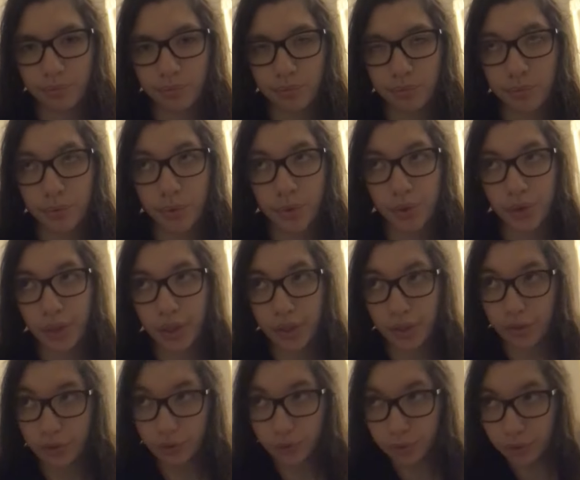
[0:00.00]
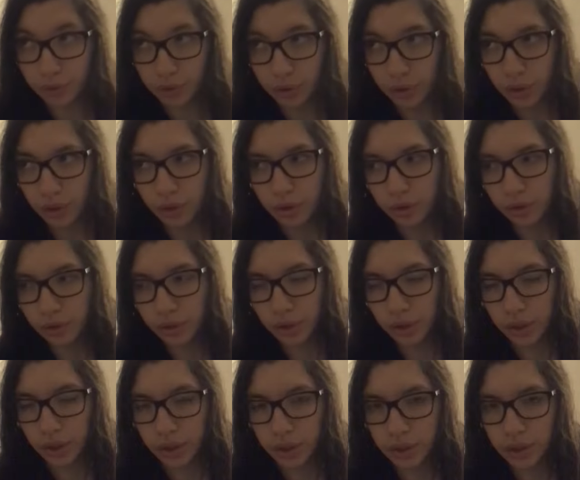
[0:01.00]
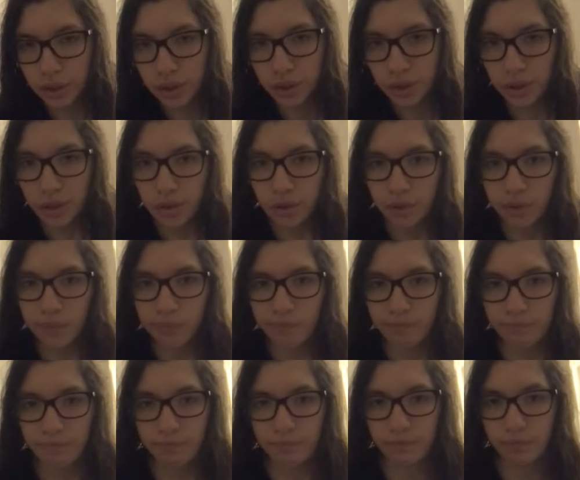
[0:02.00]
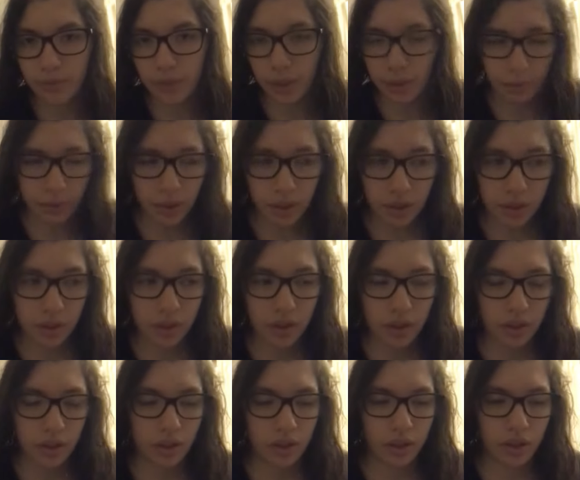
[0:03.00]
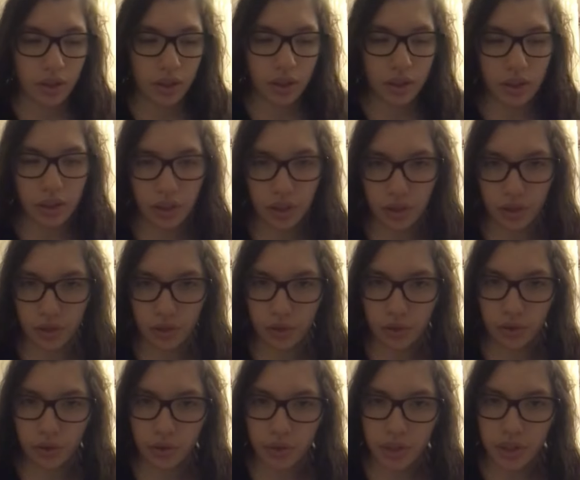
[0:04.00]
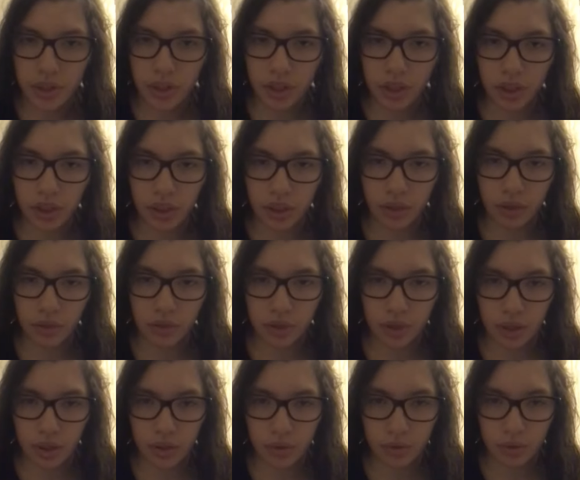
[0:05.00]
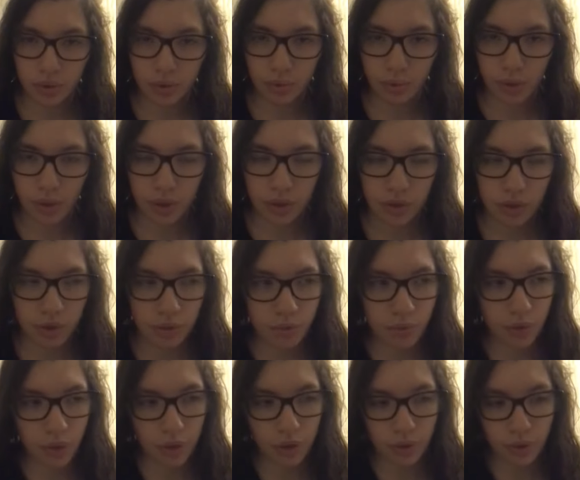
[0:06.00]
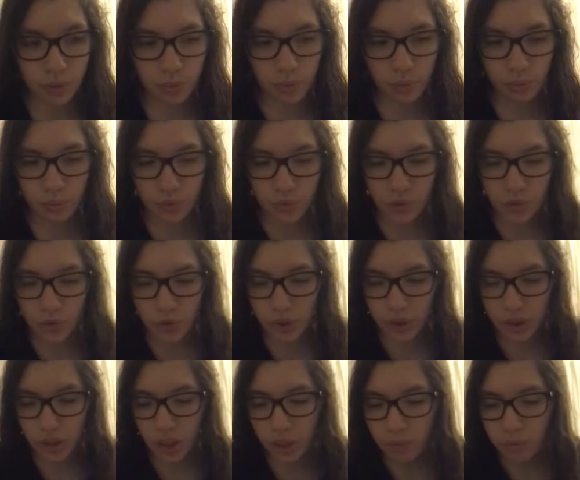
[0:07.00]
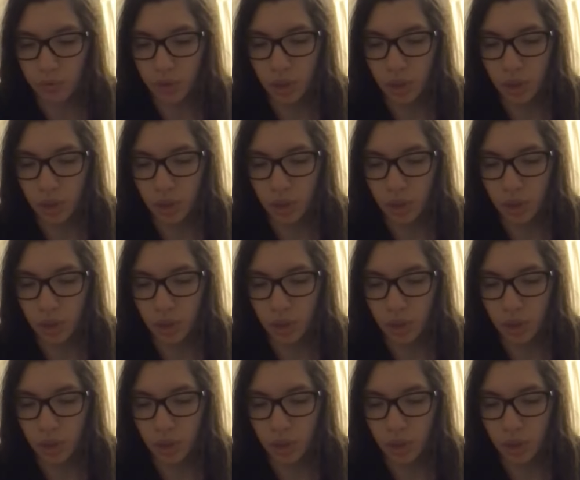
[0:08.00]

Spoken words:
pronator teres level in the screws that are using supination and pronation movements all the time.